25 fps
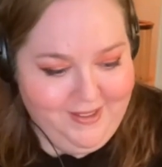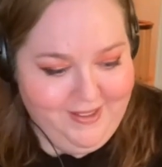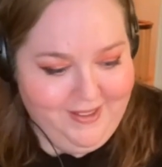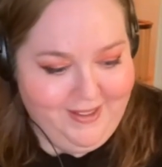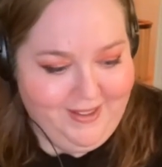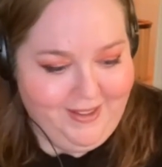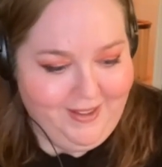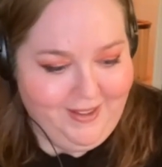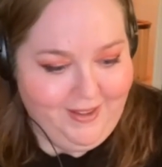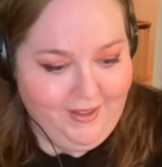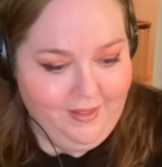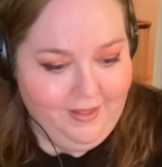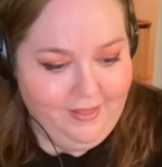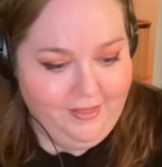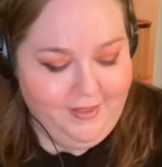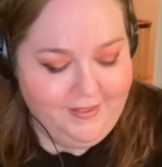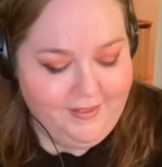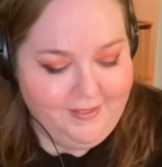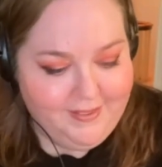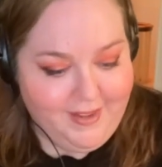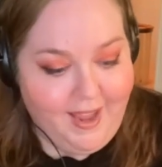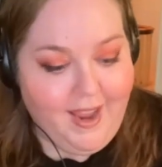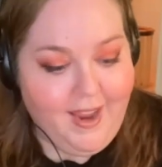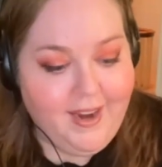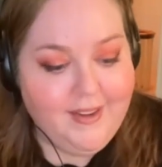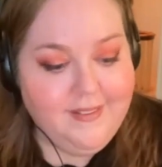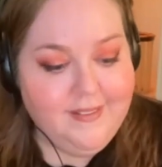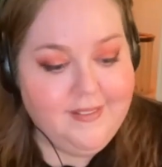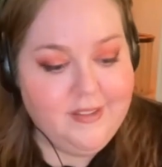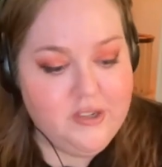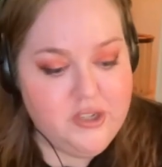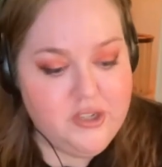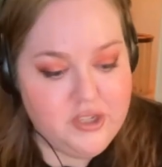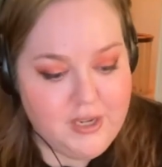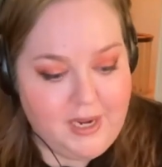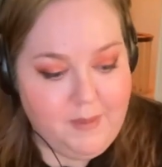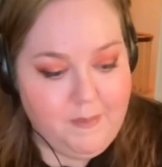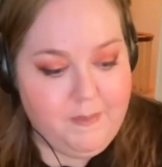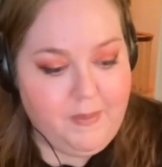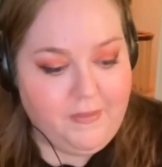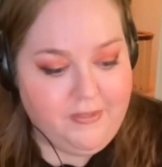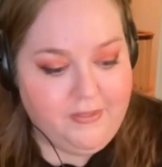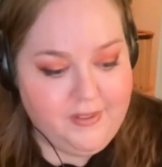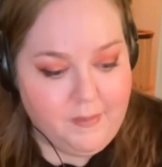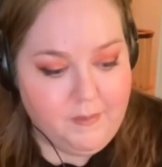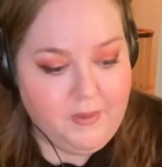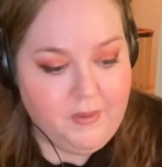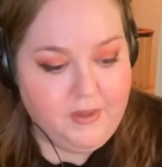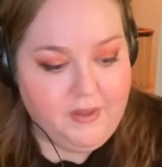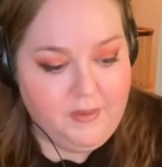the size and shape of
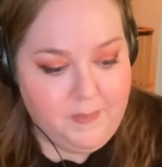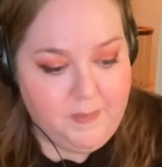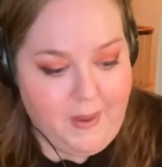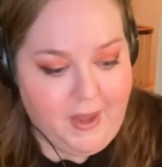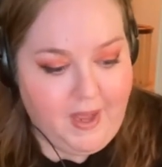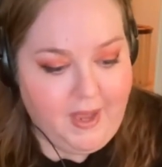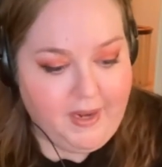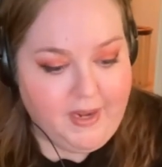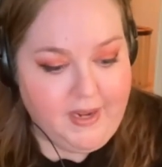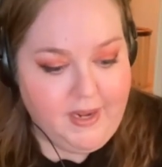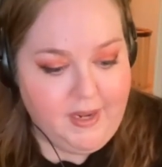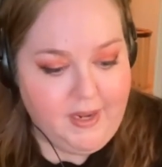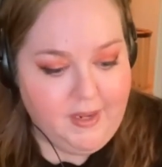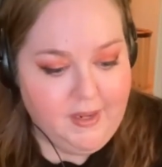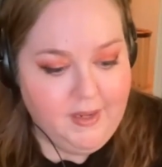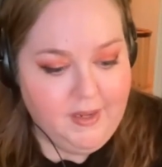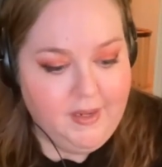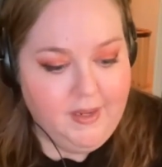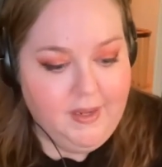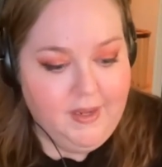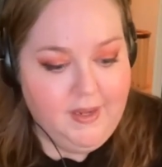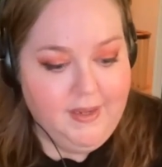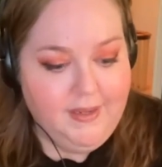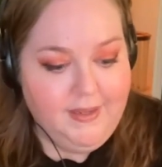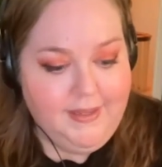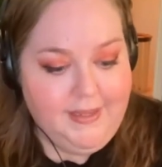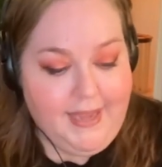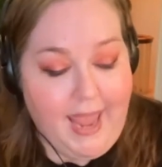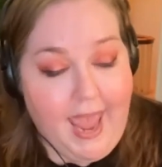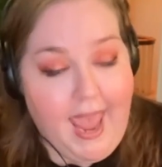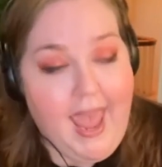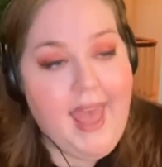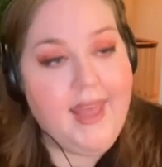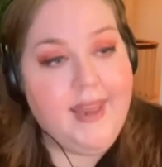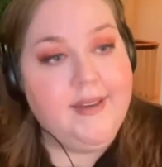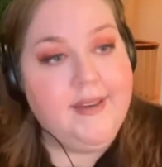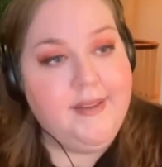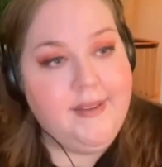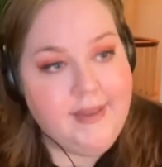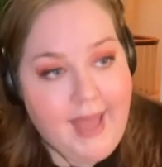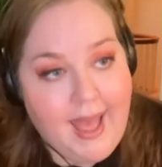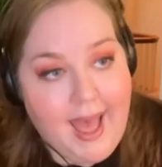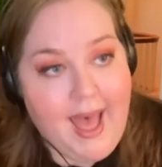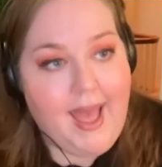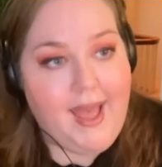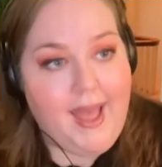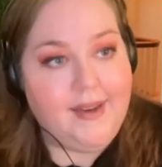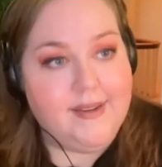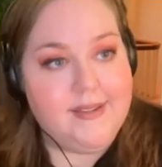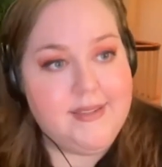someone's body
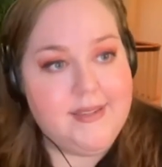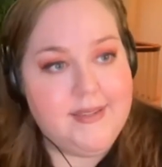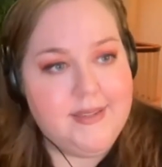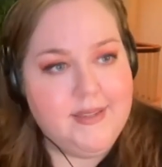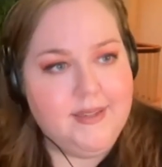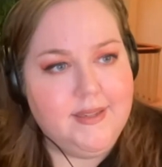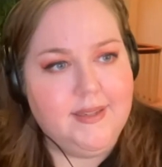cannot